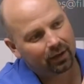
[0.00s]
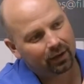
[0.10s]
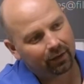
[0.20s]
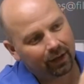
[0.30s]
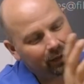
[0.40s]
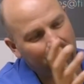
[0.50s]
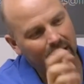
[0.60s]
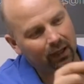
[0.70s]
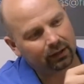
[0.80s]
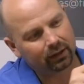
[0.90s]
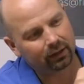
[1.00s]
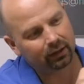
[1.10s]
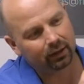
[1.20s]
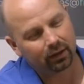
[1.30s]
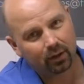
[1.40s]
Fine pad,
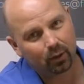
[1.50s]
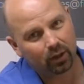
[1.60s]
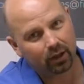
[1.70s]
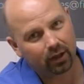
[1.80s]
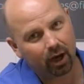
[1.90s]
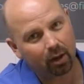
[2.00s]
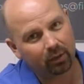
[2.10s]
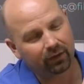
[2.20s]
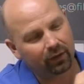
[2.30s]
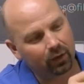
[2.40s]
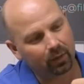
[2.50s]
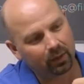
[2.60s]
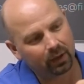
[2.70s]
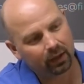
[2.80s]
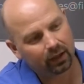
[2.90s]
carbon foam,
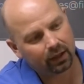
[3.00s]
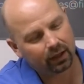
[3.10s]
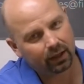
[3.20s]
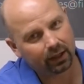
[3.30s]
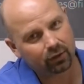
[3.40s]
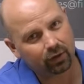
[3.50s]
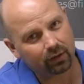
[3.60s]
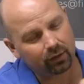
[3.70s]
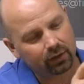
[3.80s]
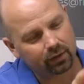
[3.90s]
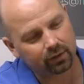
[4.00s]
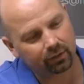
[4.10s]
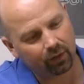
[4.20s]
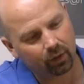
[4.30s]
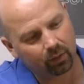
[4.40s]
nitrate reducing
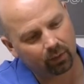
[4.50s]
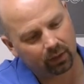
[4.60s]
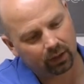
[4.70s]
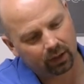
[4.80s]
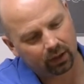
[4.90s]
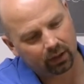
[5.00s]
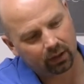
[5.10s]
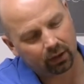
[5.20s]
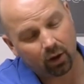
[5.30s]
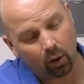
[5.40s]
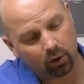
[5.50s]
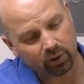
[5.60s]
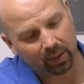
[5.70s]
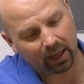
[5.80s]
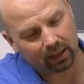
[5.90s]
foam, coarse
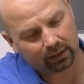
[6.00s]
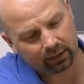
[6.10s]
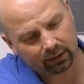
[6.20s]
pad,